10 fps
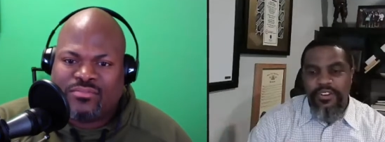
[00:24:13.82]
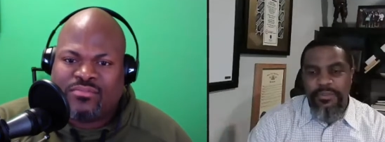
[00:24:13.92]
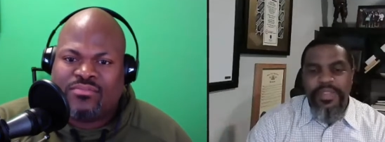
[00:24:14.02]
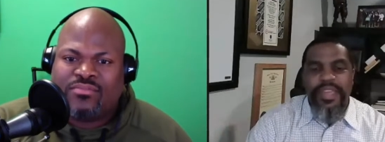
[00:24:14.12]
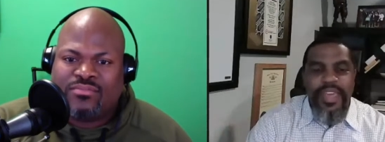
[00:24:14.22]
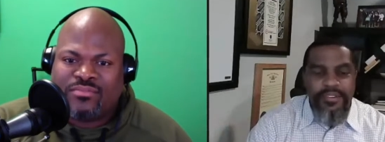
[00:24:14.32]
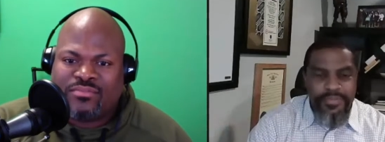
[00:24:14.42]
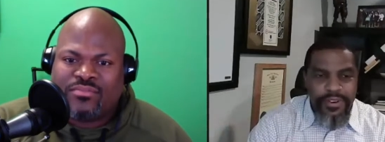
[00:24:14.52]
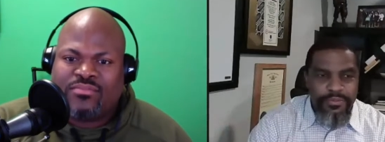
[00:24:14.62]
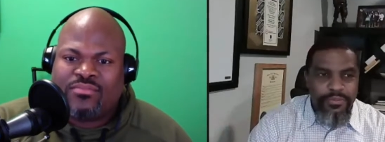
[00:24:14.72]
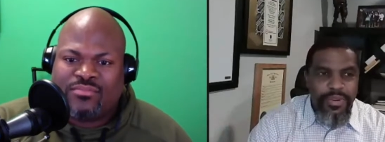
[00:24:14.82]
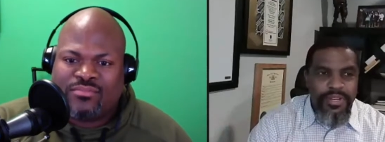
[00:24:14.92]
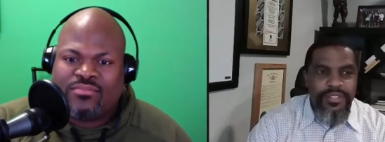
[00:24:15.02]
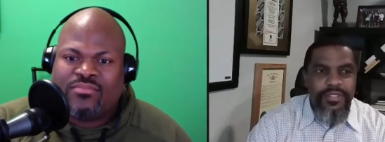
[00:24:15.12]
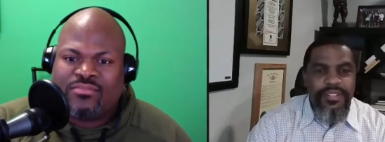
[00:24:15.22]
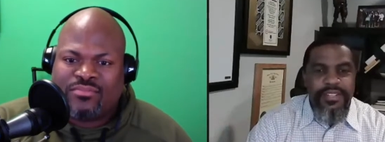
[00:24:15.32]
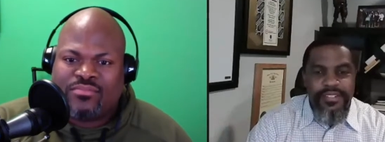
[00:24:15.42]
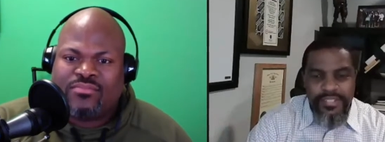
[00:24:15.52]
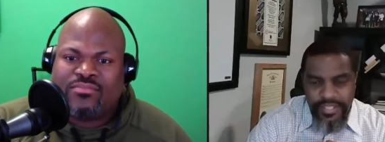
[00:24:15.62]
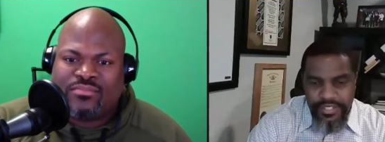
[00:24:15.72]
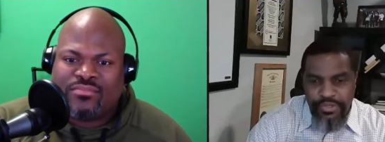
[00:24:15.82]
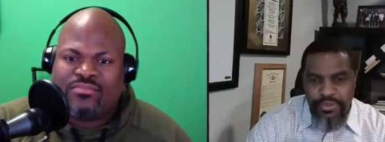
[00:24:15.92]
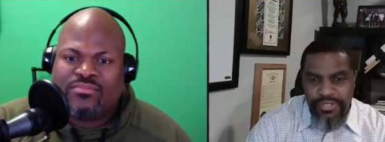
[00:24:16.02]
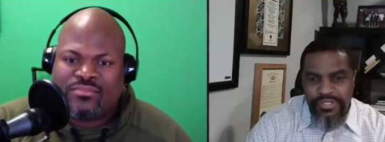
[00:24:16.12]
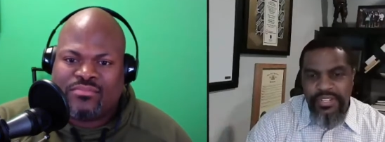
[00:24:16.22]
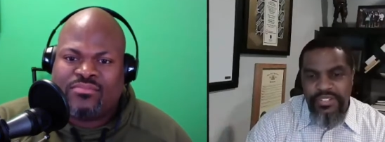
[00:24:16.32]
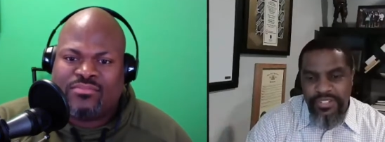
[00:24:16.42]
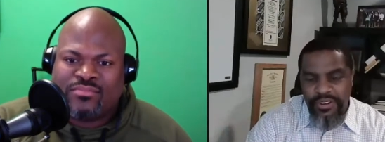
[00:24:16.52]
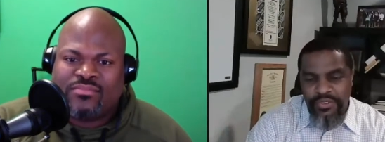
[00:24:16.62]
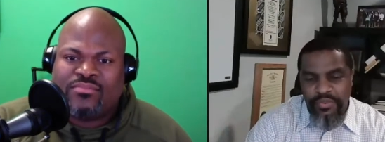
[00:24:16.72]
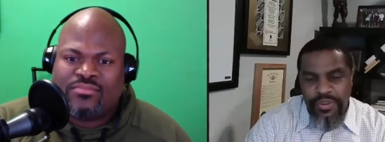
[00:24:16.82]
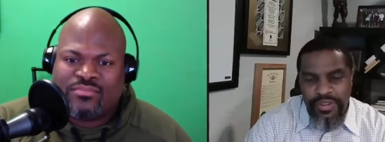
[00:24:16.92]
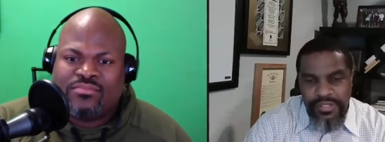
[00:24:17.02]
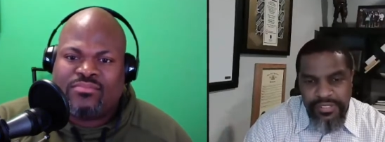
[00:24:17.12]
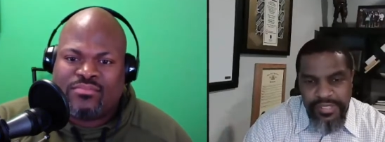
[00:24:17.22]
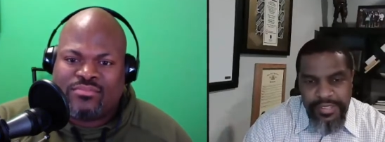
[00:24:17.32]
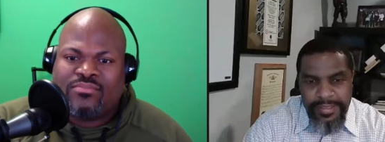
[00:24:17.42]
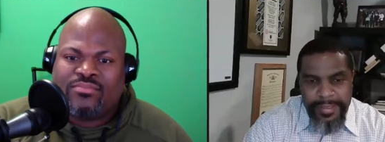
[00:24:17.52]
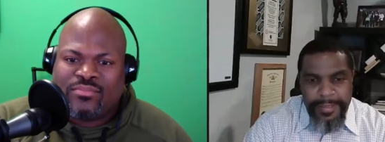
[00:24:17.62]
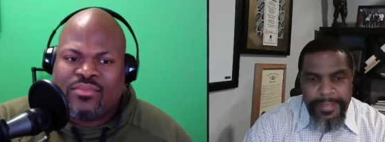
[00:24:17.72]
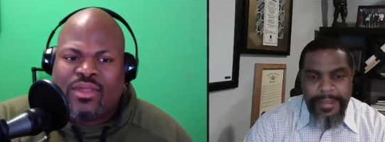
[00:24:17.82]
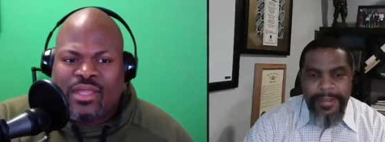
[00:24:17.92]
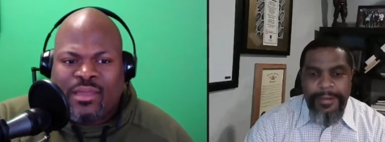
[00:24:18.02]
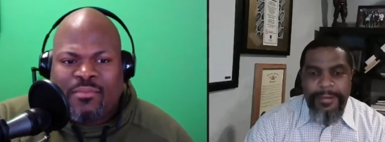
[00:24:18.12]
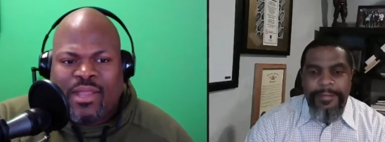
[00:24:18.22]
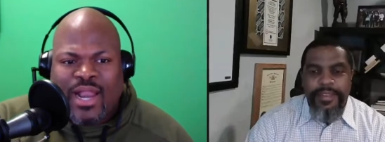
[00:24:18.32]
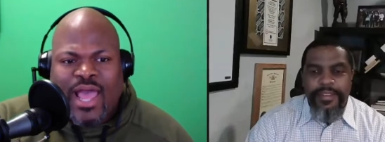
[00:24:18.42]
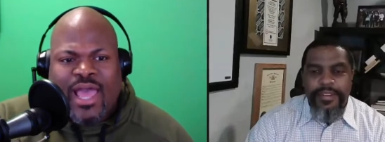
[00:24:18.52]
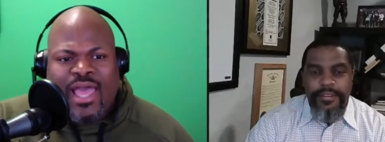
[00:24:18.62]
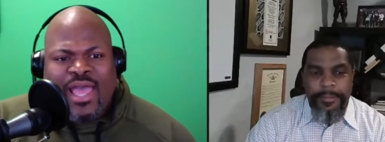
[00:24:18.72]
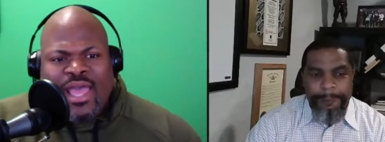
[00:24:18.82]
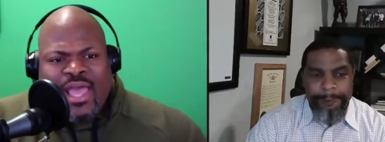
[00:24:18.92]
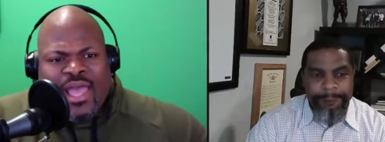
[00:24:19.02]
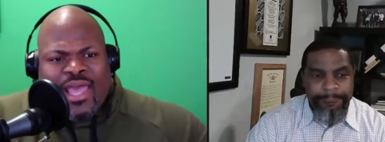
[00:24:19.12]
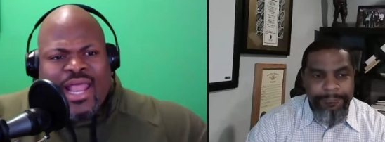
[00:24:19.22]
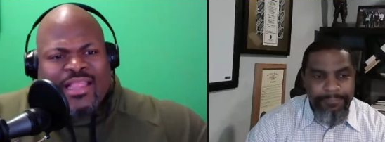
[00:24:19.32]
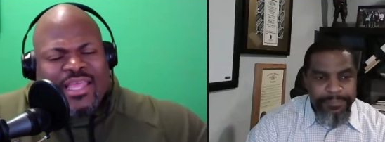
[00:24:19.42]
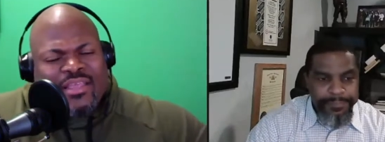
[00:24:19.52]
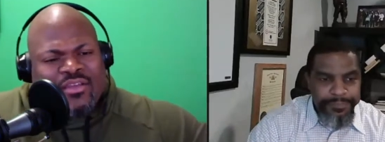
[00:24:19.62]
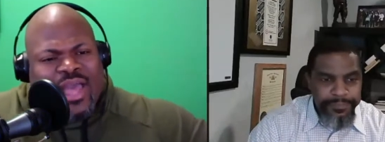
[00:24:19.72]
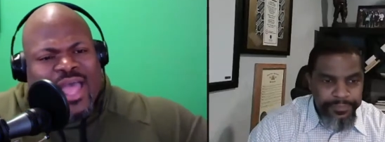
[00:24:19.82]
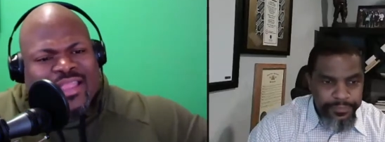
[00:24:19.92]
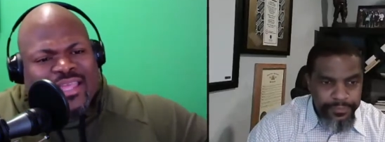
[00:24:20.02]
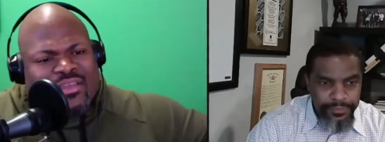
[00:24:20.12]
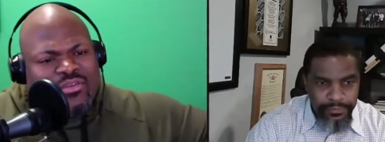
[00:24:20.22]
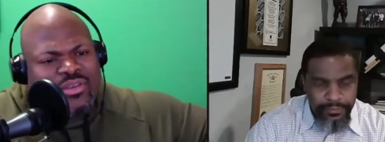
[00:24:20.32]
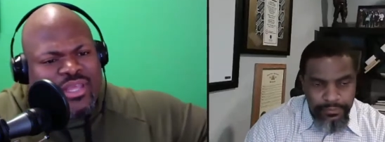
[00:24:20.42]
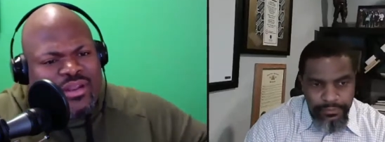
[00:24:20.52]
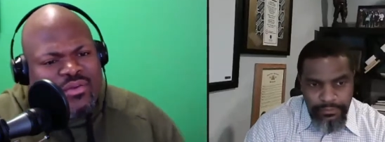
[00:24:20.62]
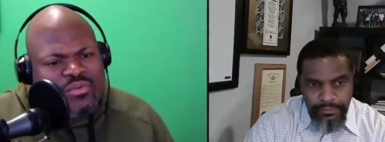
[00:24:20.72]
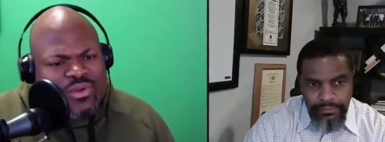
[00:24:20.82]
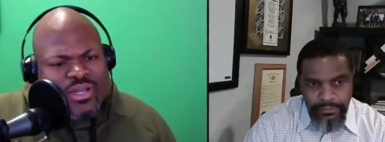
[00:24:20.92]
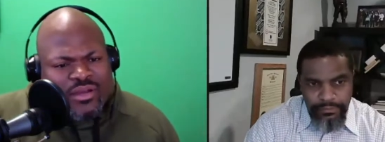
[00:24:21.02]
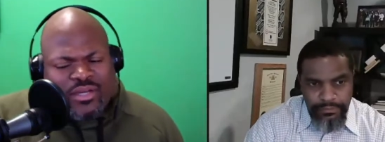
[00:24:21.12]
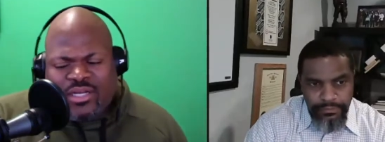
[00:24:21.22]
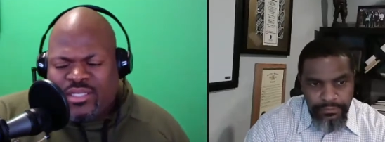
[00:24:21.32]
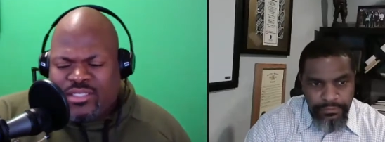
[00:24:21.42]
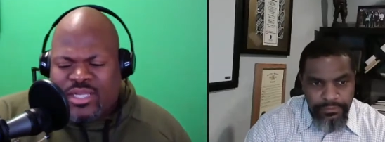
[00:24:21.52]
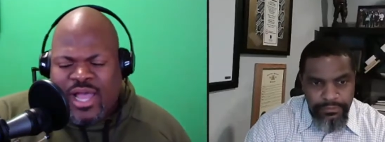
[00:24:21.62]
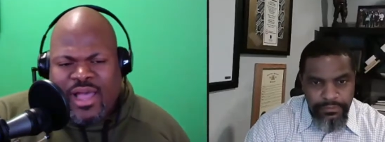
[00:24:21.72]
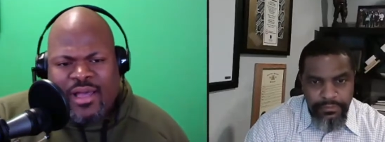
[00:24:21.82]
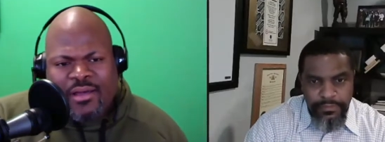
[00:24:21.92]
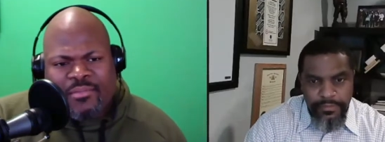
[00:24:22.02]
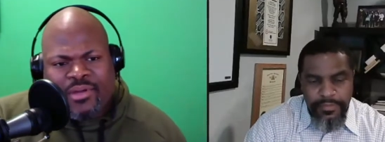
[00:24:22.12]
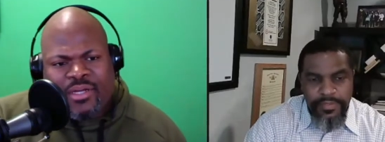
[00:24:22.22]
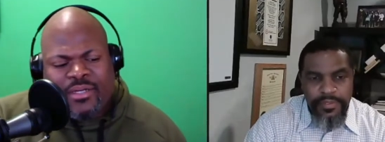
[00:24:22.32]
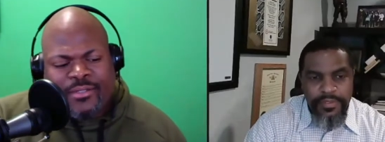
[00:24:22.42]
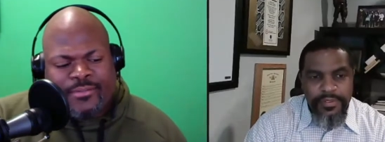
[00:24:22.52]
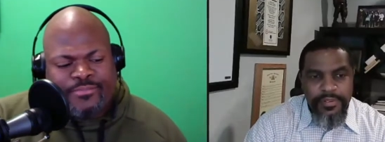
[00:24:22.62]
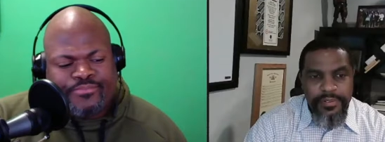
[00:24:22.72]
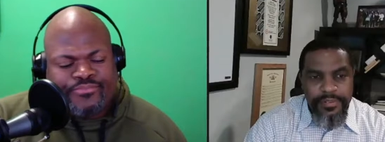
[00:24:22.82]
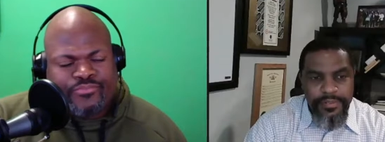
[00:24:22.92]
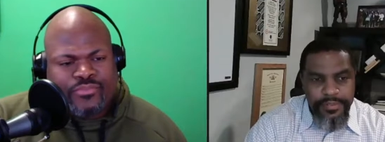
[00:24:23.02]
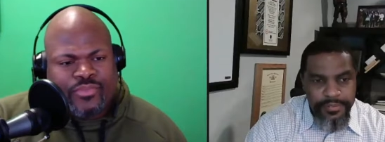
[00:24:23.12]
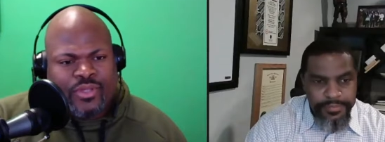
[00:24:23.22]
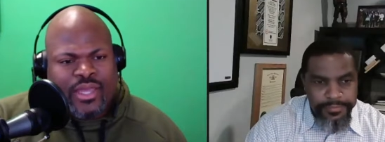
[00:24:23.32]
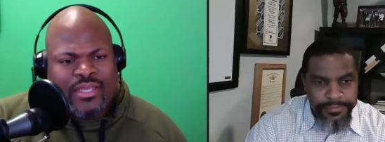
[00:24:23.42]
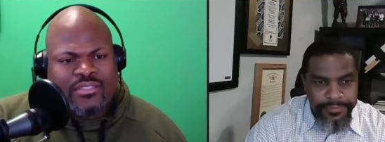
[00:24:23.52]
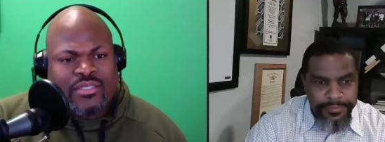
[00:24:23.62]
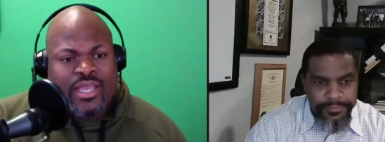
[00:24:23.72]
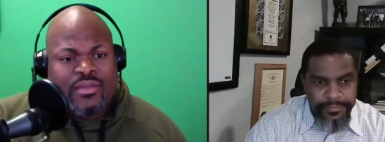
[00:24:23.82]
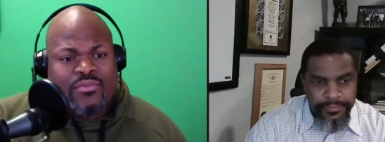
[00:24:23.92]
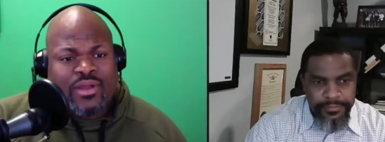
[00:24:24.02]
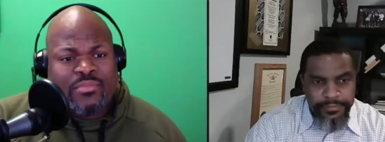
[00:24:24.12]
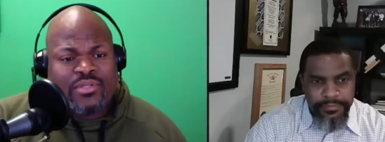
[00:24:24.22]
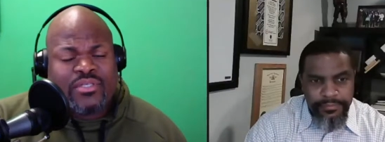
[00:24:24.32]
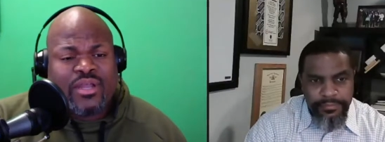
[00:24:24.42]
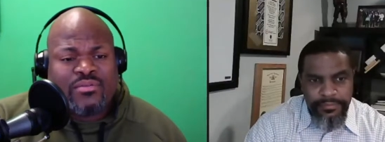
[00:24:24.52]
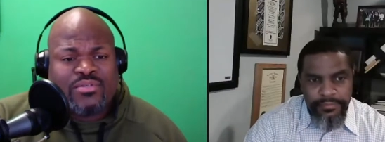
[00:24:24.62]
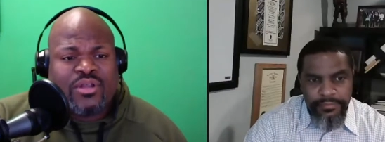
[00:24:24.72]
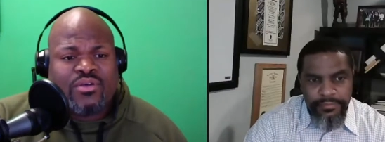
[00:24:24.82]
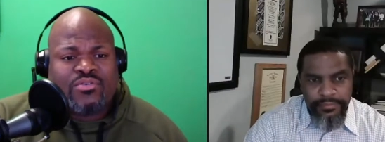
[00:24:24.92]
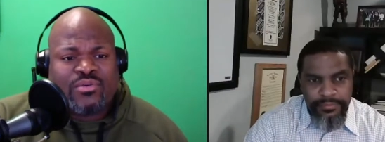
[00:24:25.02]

Speaker 1: on behalf of what the constituents' concern was. Uh, yeah, man, um, I, mm-hmm. and I think
Speaker 2: you, I think you did a real good job um, as state rep in terms of those